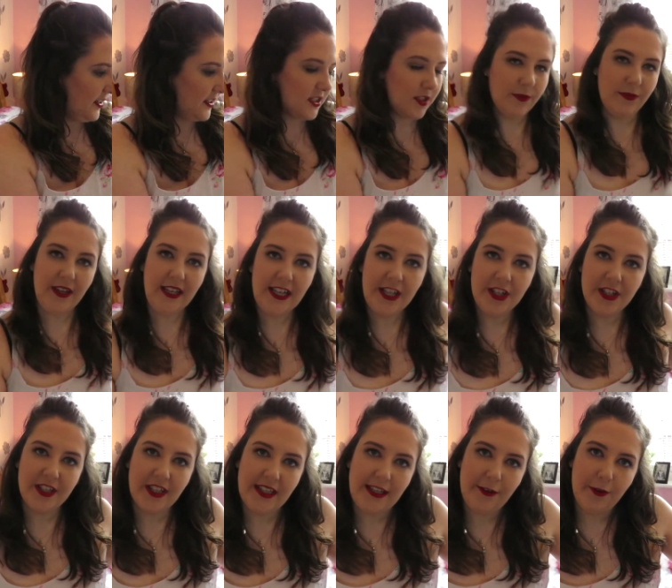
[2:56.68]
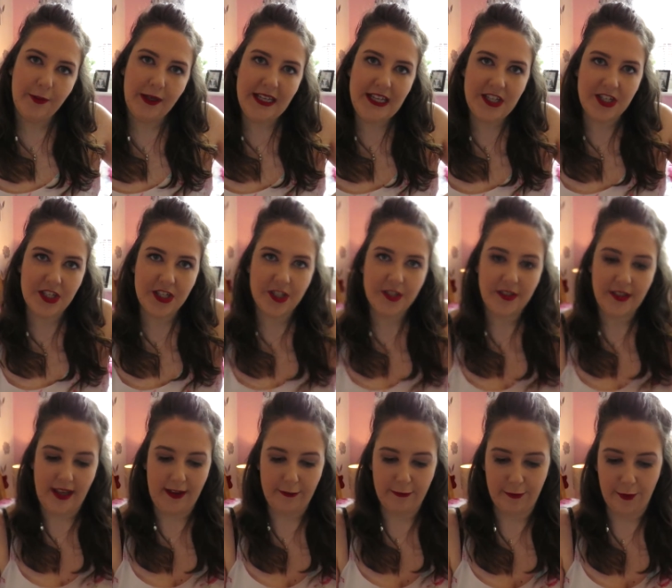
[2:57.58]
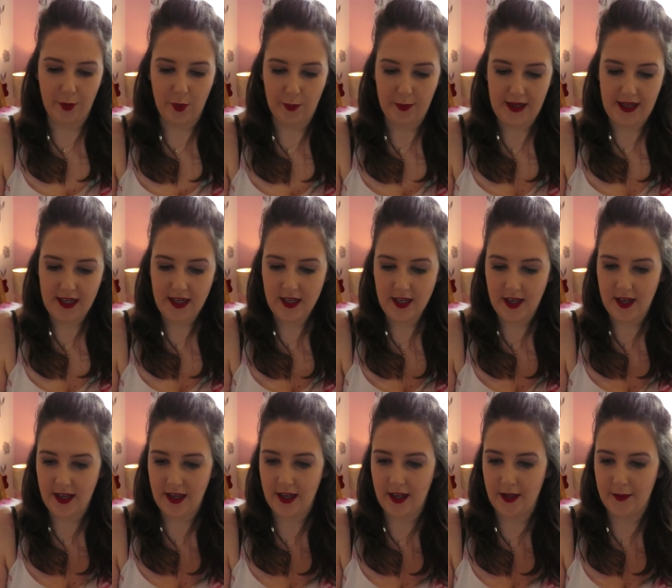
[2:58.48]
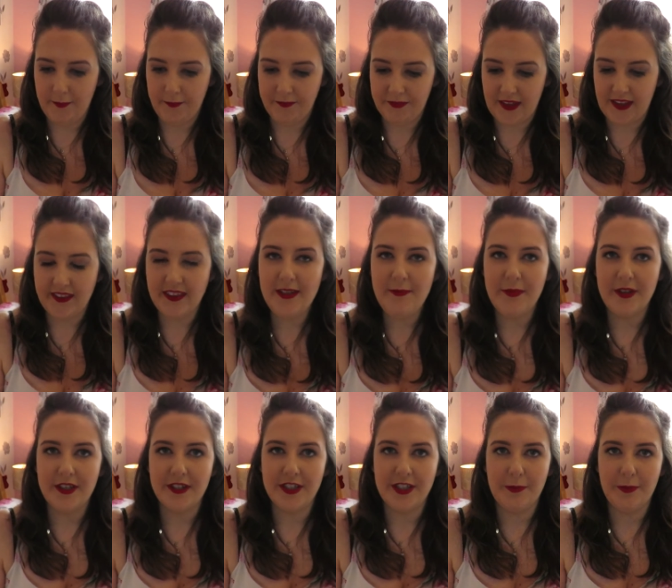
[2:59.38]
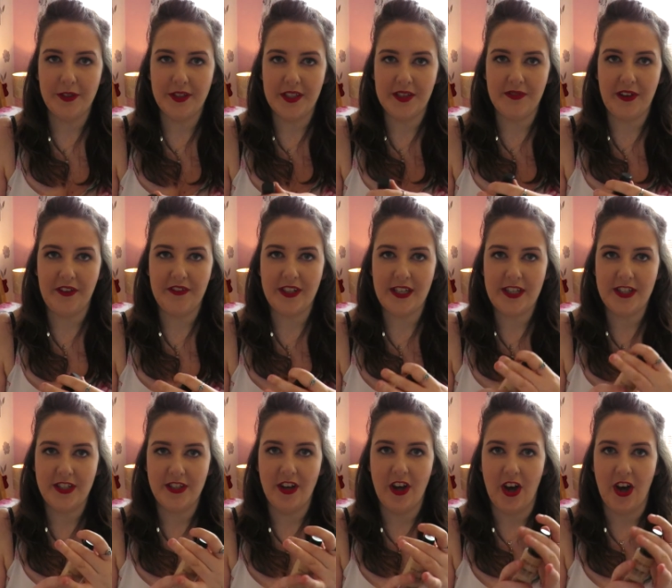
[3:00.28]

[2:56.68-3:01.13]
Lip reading: So really good that they were willing to do that for me. I think because she put this foundation